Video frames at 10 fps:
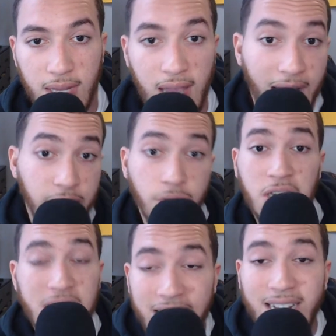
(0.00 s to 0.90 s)
I do
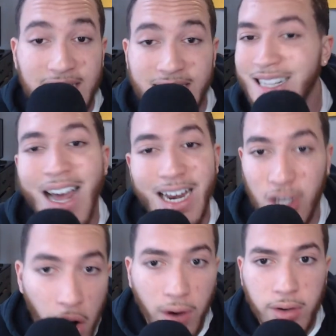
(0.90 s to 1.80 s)
see that he gets a lot of
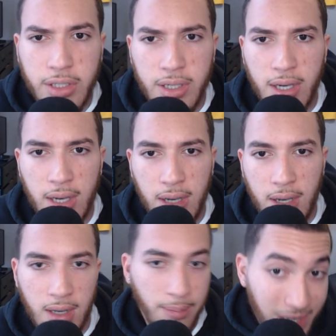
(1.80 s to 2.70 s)
yards,
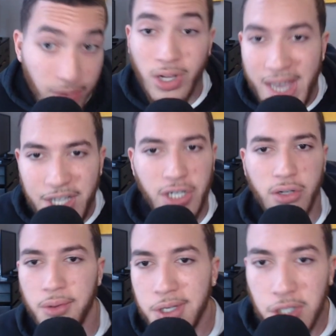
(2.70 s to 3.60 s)
but in relation
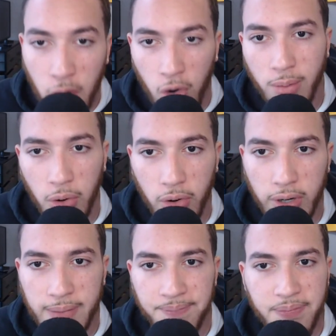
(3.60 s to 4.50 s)
to a
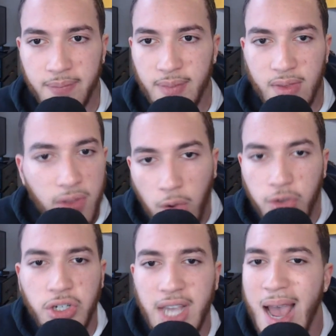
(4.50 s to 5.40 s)
scoreboard, those
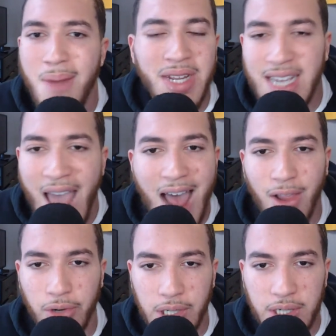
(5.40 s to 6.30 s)
are just empty
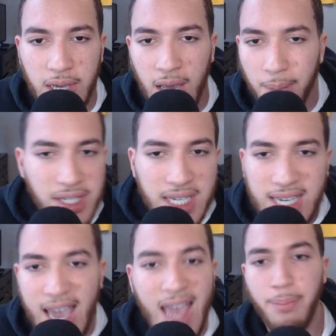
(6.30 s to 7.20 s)
calories because he
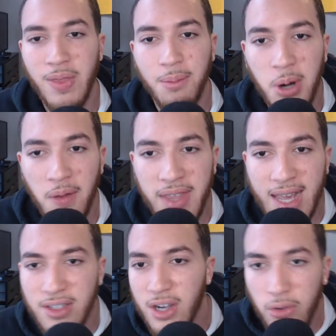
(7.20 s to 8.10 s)
can't put the ball in the
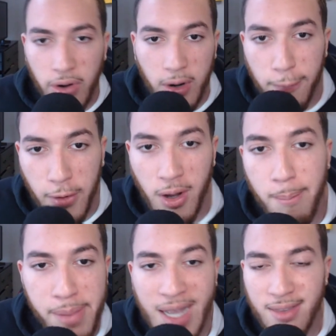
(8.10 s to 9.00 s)
end zone or convert
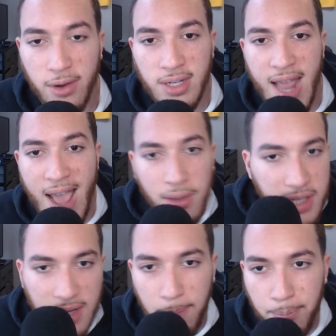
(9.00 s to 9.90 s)
on big third downs
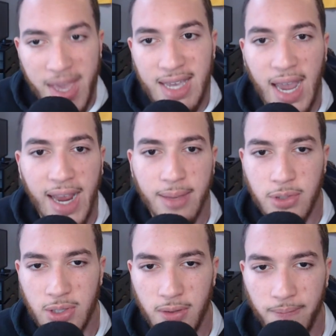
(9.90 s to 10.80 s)
in big games.